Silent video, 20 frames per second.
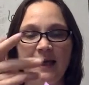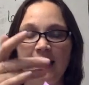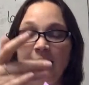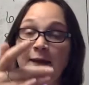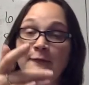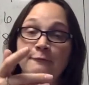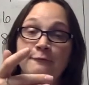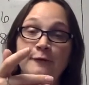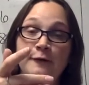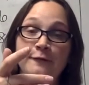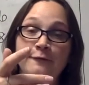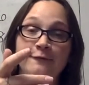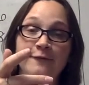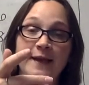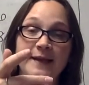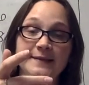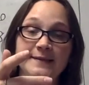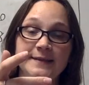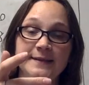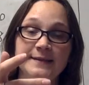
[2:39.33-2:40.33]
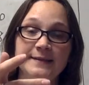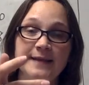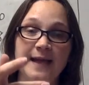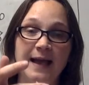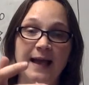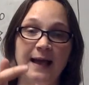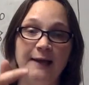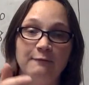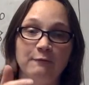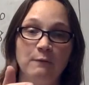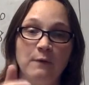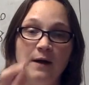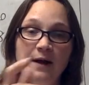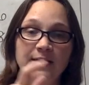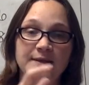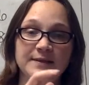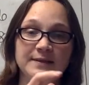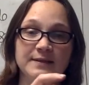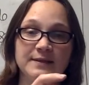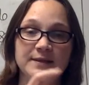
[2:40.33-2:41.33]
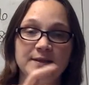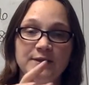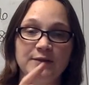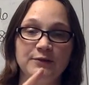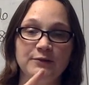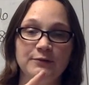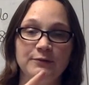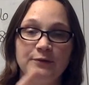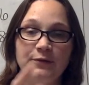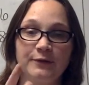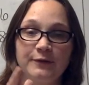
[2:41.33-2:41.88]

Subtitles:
And for faces, I have 1, 2,